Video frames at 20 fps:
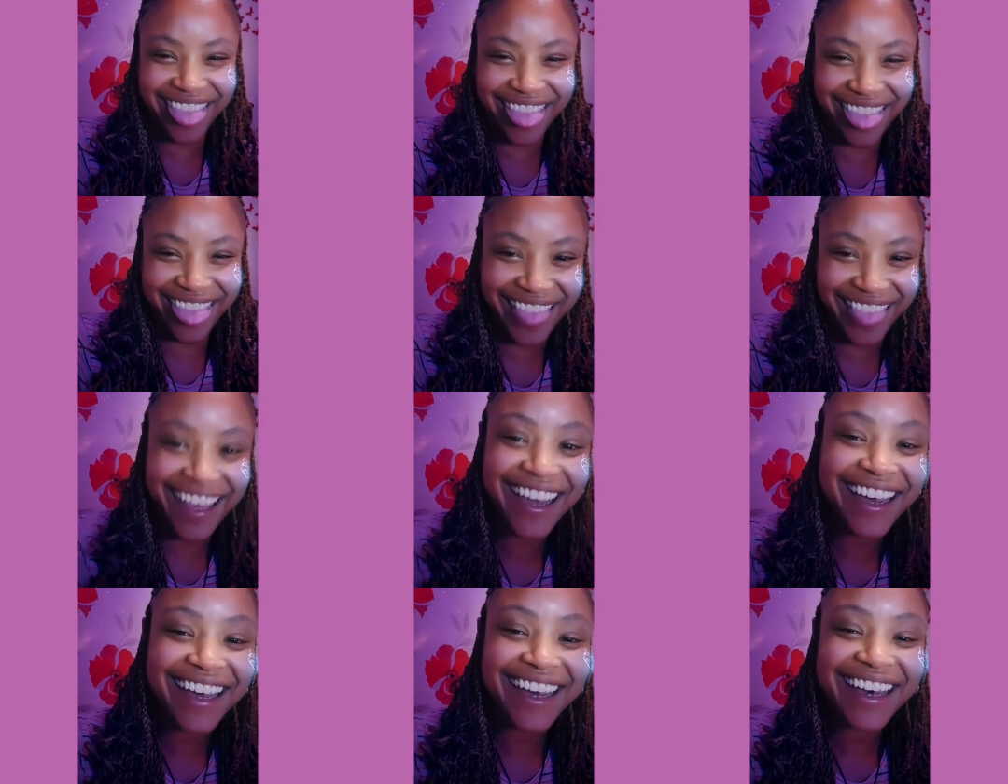
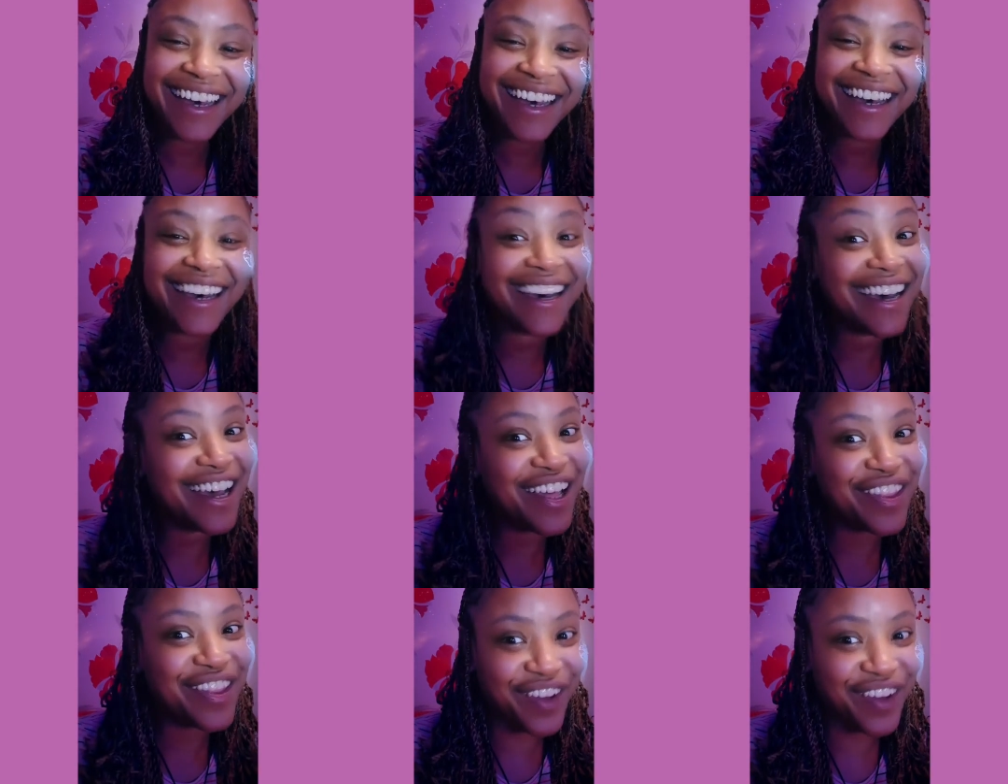
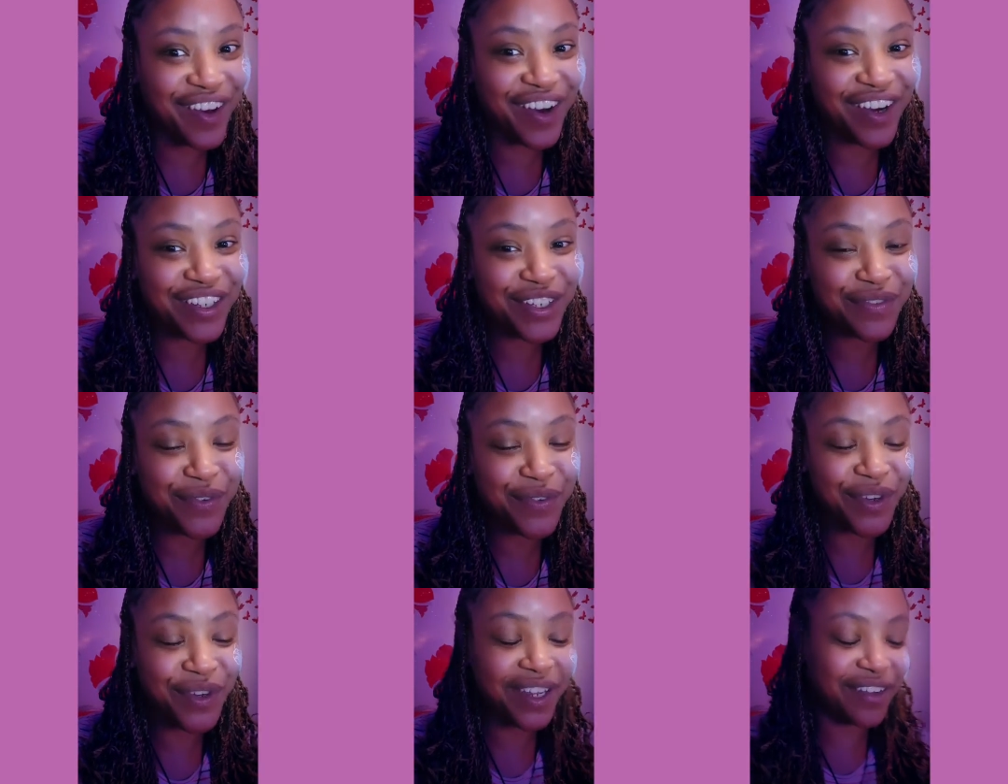The card's
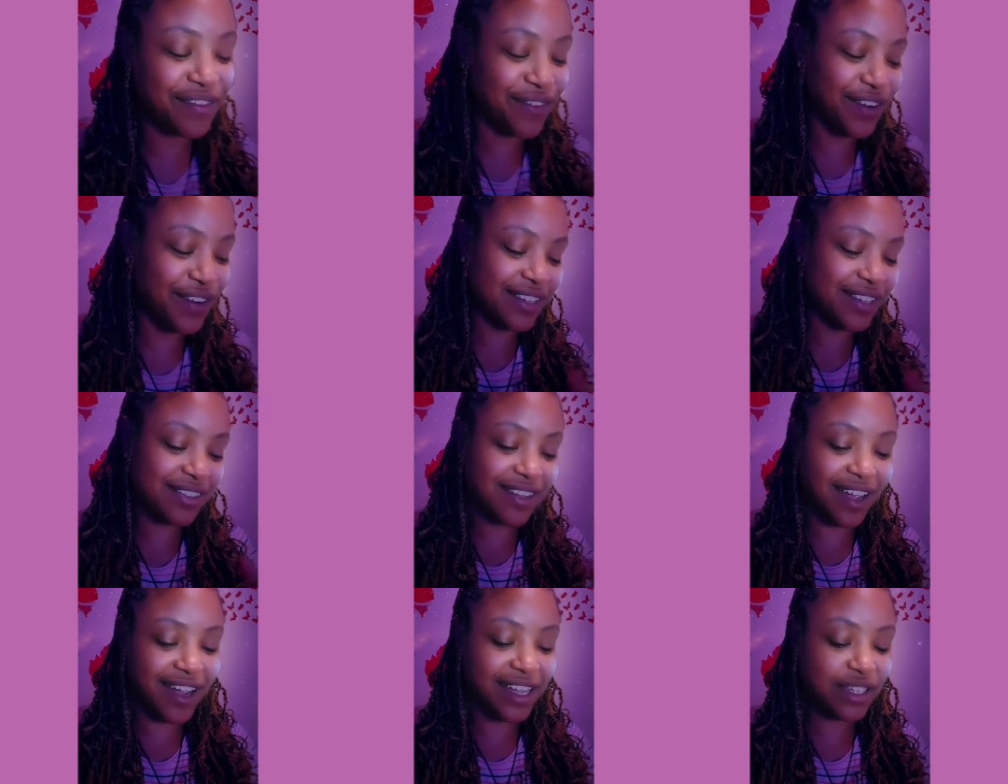fallen for
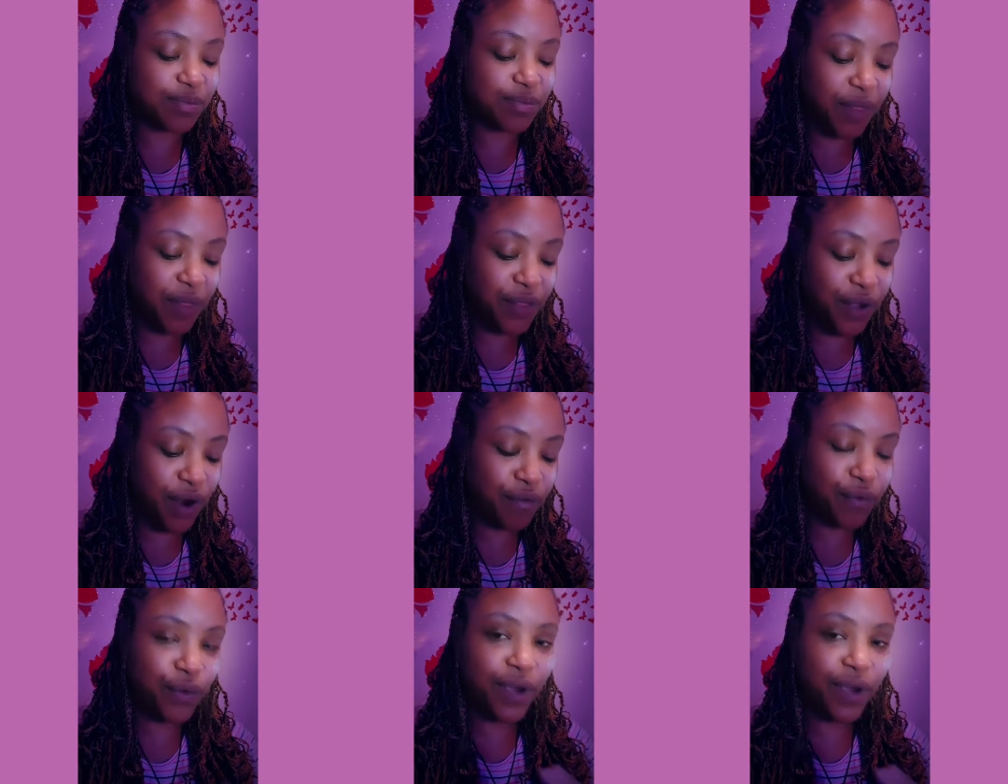us, guys. But the
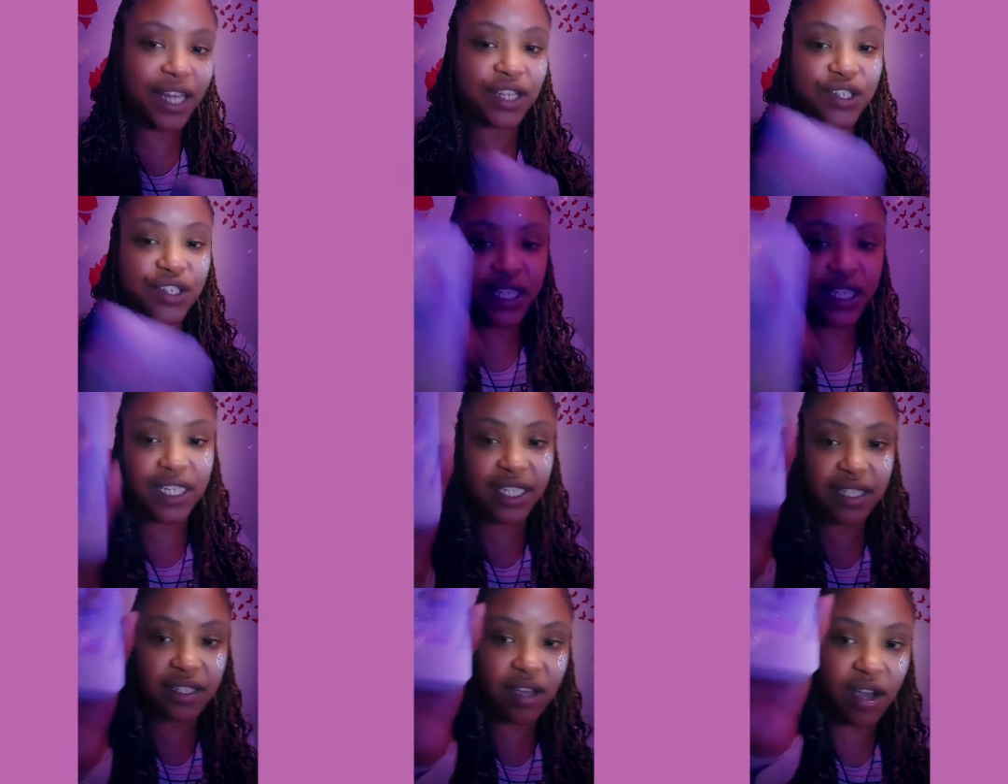overall energy
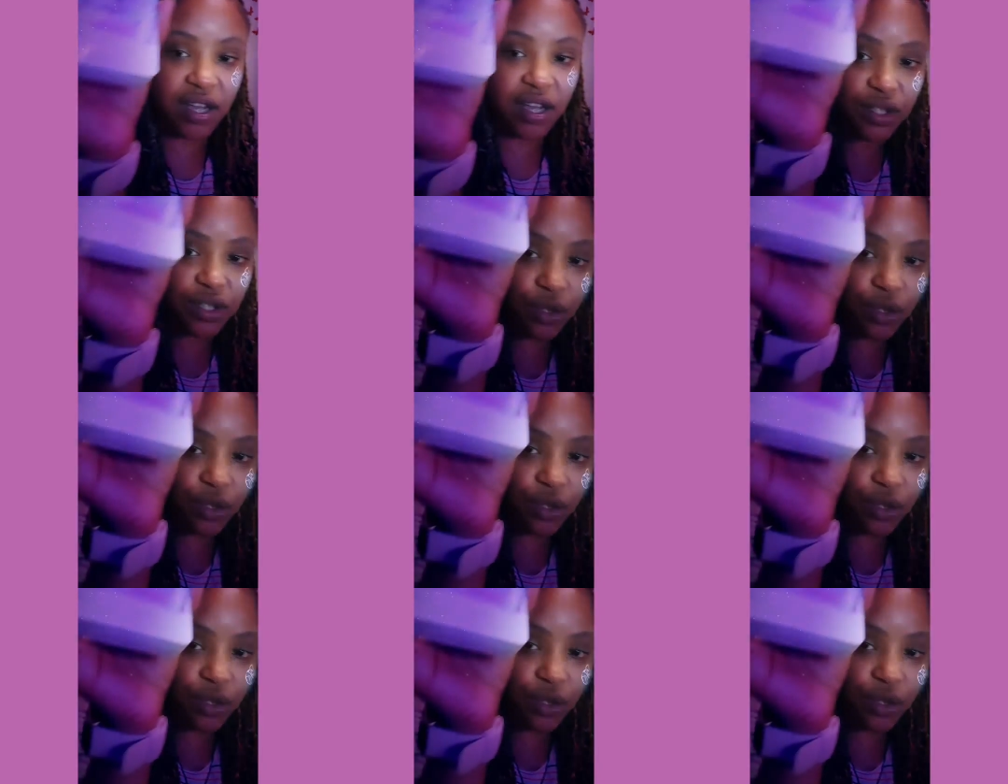is to answer the